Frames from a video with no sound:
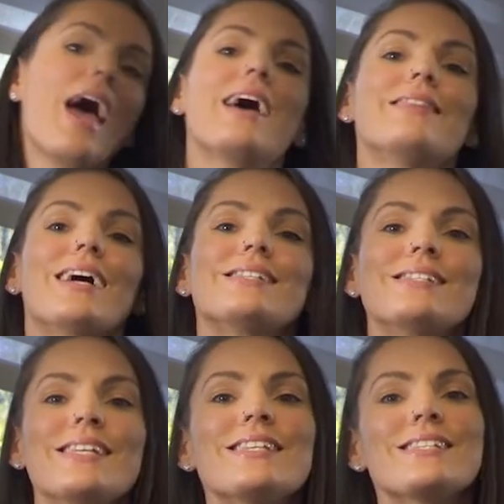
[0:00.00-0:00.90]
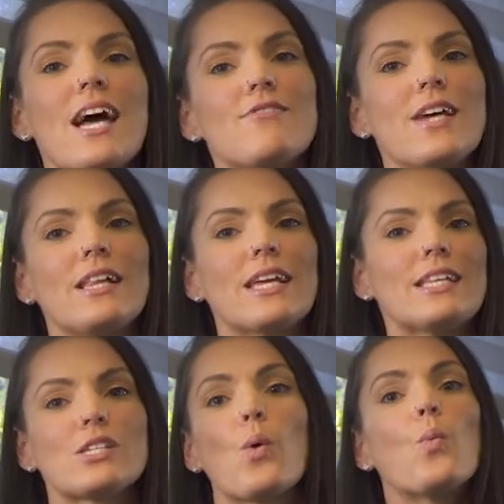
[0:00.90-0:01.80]
and that city staff
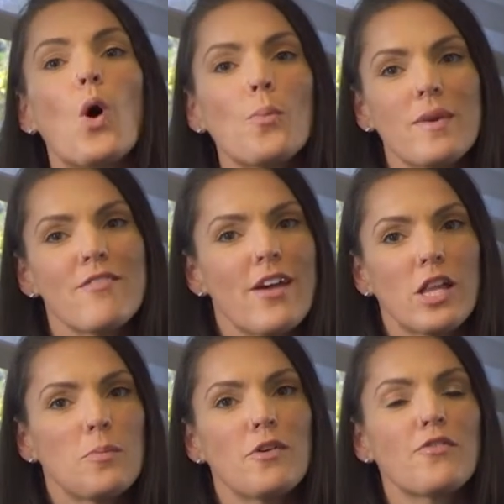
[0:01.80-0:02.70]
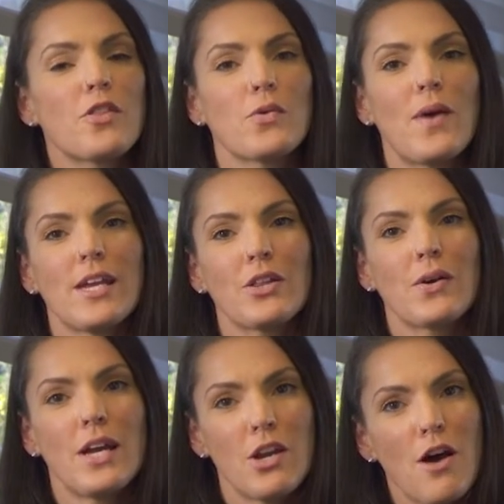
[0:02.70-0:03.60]
delegates won't be available for their regular
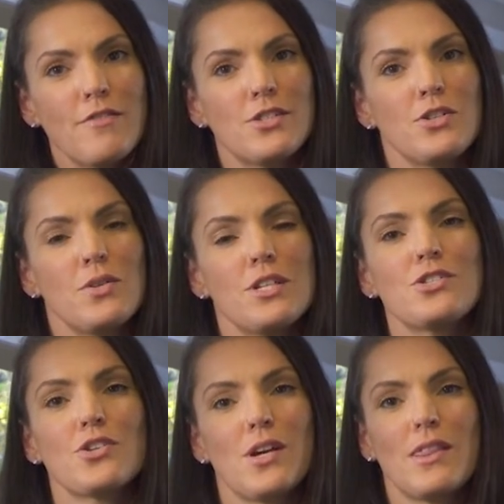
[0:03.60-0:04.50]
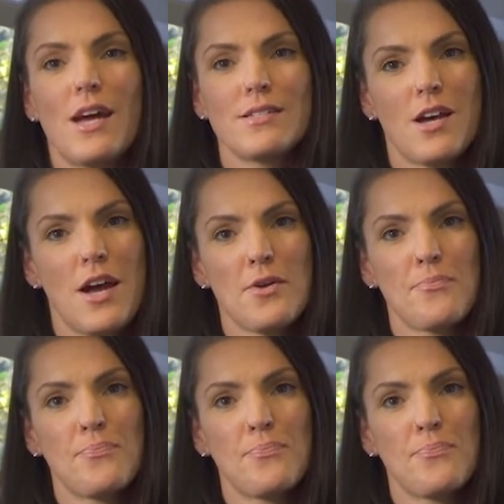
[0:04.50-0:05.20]
in-office duties during that time.